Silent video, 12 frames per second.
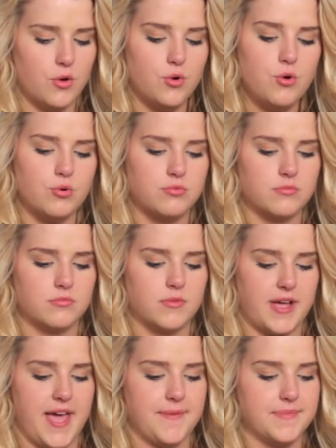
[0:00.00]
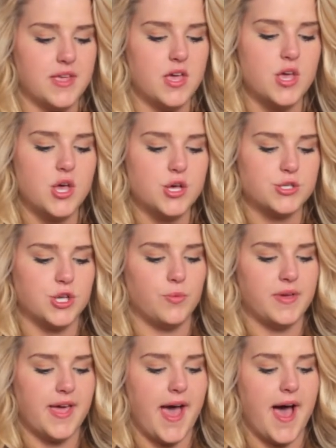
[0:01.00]
Ooh, okay. So
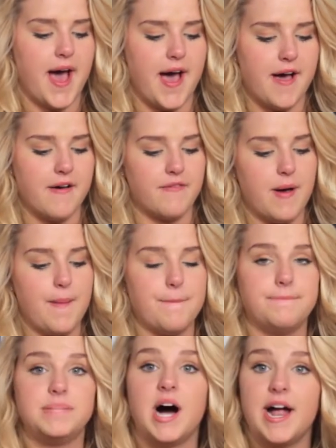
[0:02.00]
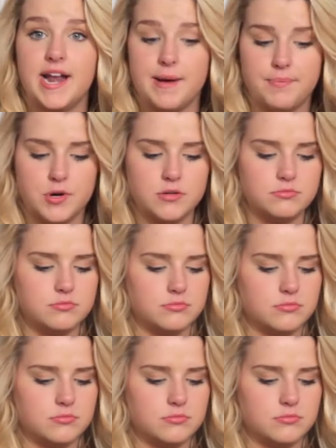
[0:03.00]
we have pineapple,